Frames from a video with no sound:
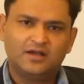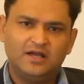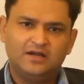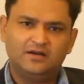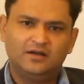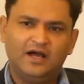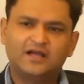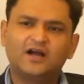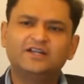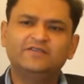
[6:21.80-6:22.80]
And I
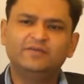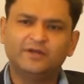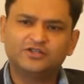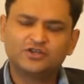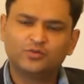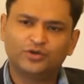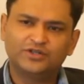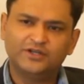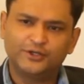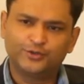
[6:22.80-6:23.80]
can't even mention what
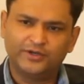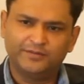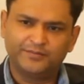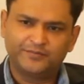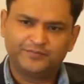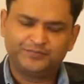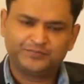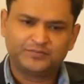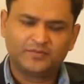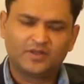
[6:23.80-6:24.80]
they did to him.
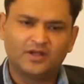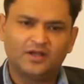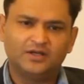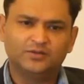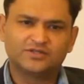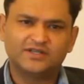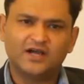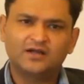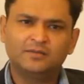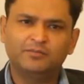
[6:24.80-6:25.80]
And he was a
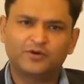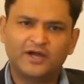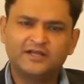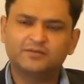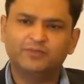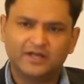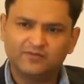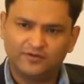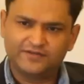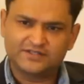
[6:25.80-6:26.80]
young, bright,
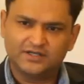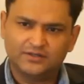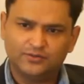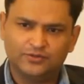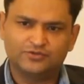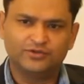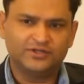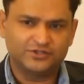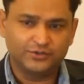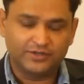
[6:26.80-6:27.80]
brave officer who was doing
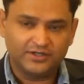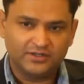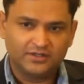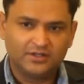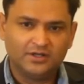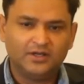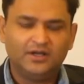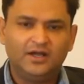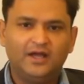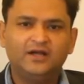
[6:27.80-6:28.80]
his duty.
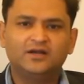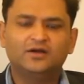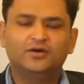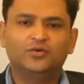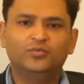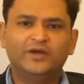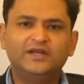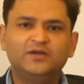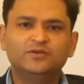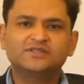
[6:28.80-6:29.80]
And
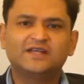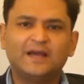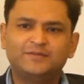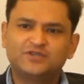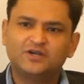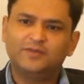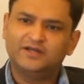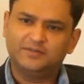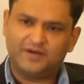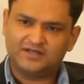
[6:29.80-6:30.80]
when he was captured
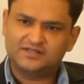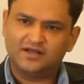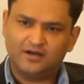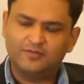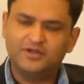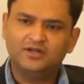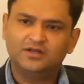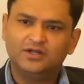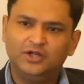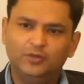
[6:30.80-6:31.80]
by the Pakistan army,
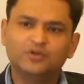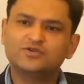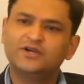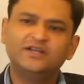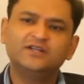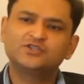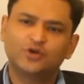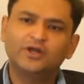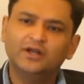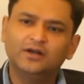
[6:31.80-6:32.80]
he was on Indian
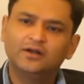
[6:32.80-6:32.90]
soil.